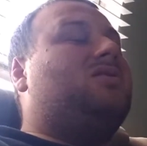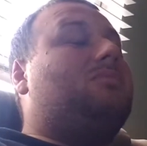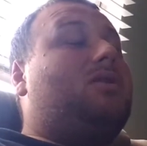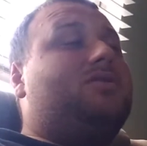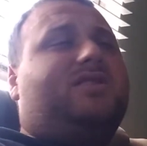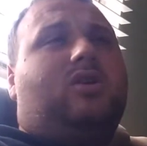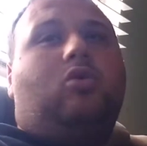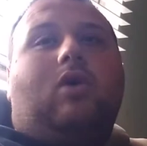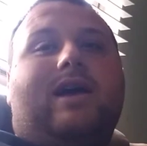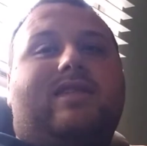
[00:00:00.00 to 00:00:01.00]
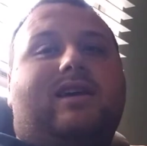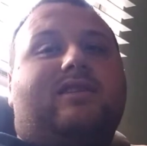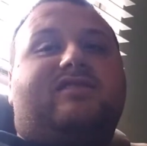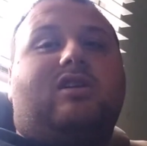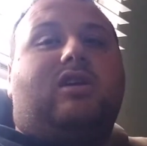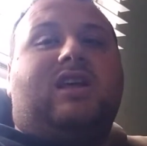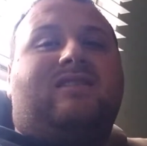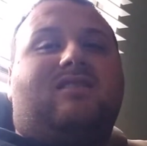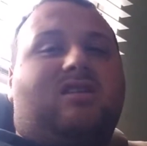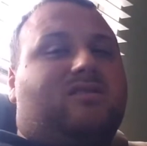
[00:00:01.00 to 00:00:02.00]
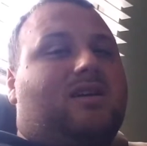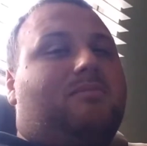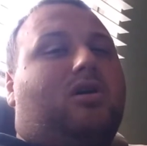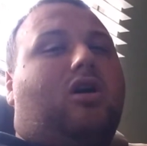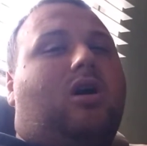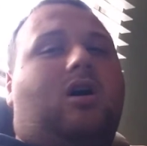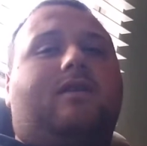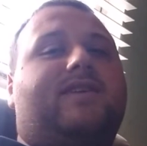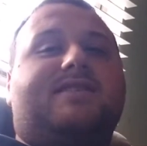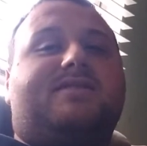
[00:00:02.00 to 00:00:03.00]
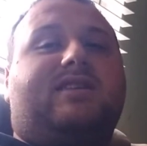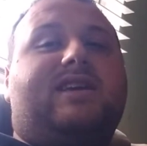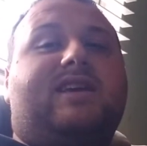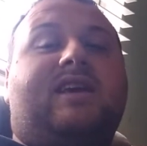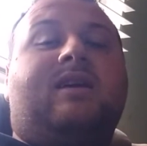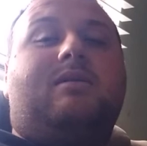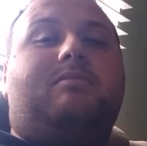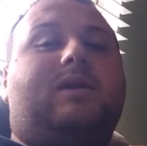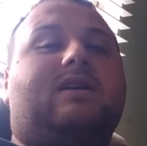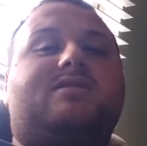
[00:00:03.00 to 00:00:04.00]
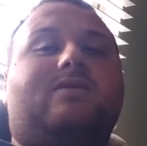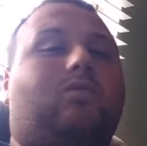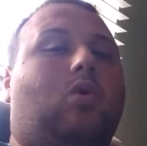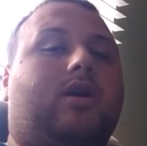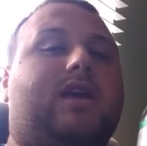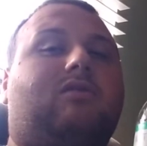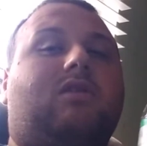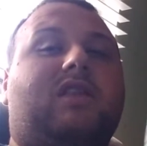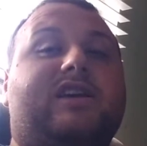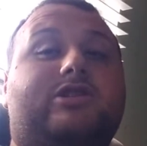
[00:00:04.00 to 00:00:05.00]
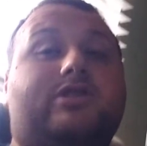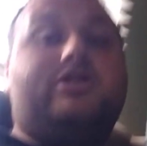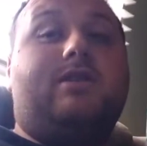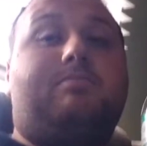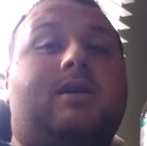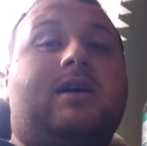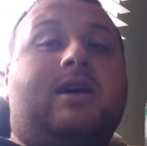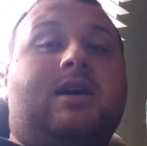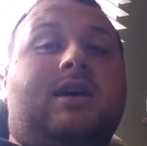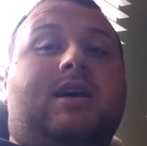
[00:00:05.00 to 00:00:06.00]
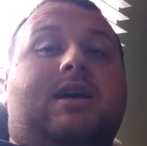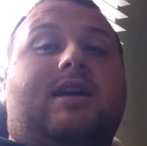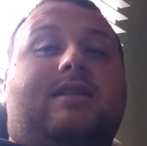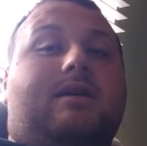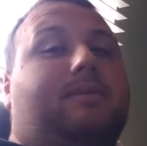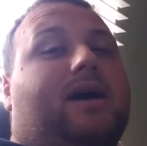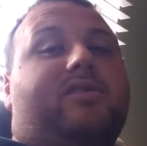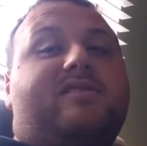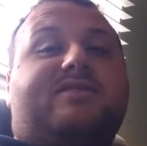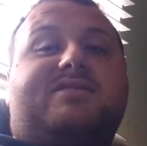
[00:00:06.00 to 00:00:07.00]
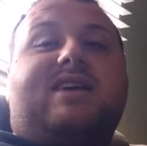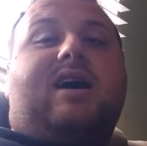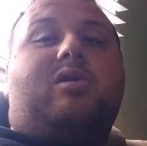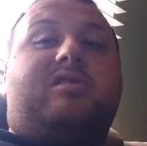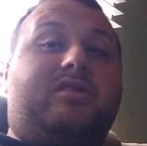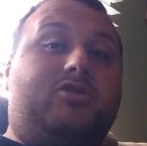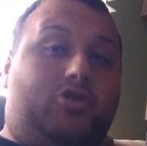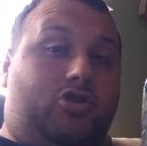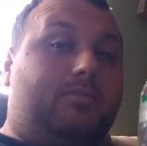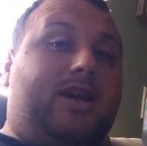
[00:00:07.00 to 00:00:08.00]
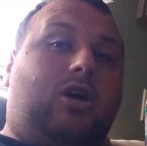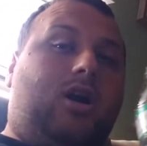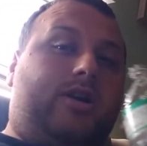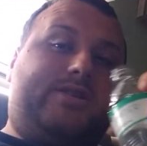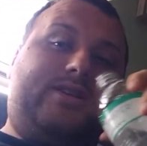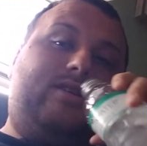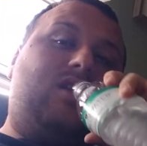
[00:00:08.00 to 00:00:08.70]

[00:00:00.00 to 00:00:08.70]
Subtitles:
the person who I think is going to induct them, obviously because of working relationship, the Mouth of the South, Jimmy Hart.